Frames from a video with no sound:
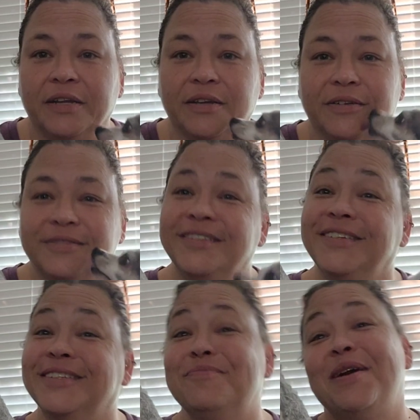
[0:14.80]
And
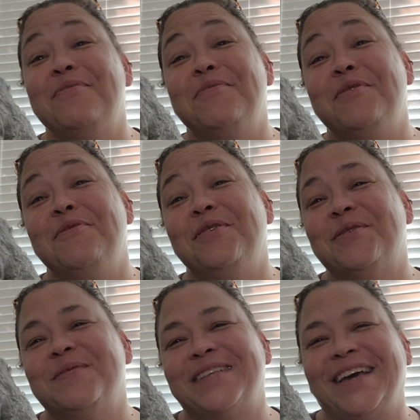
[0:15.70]
look, the baby Moo
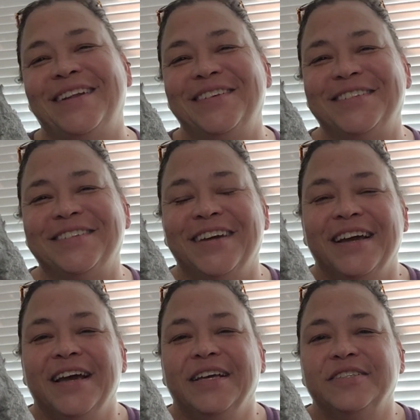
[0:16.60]
come to say hello too.
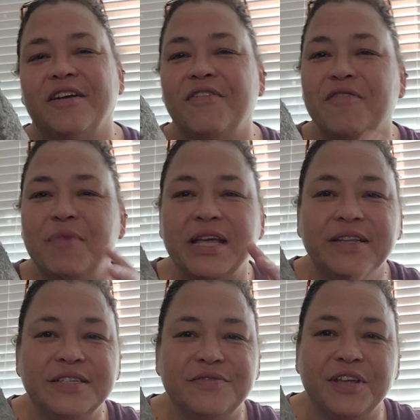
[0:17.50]
So I've
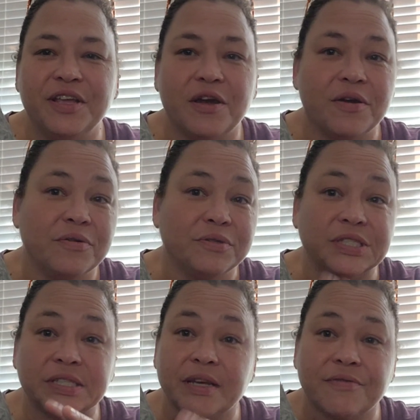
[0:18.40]
made this video
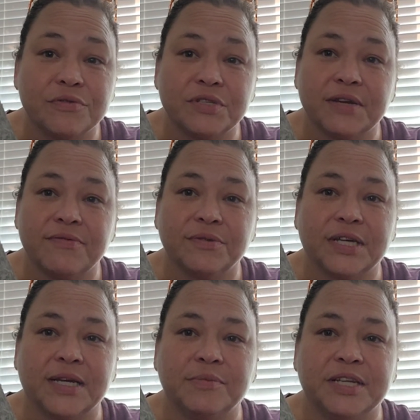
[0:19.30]
several
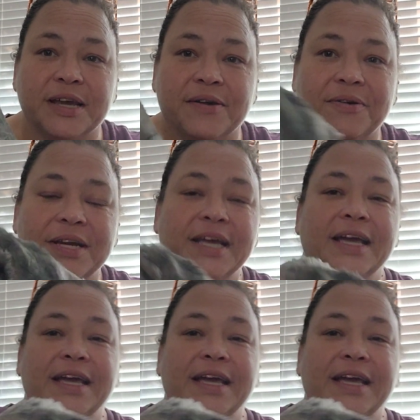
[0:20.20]
times now.